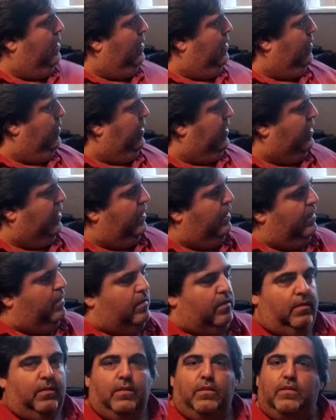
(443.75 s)
With
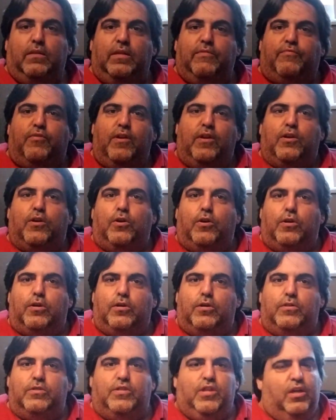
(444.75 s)
the different
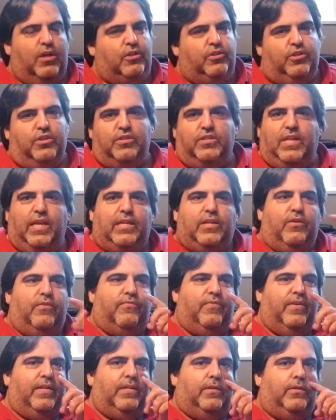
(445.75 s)
girders, just like your
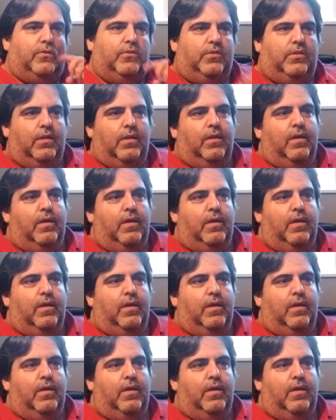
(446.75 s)
videos.